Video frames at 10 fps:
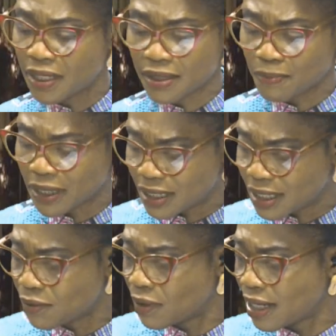this
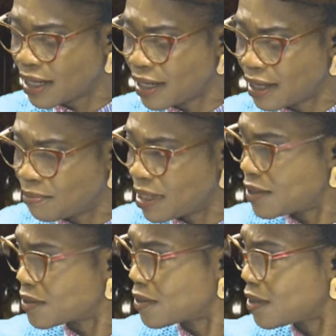particular
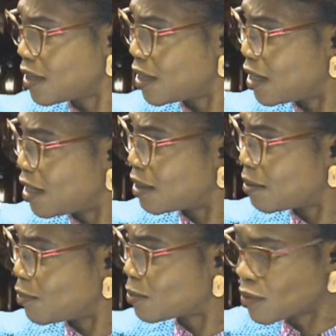menace in the bud.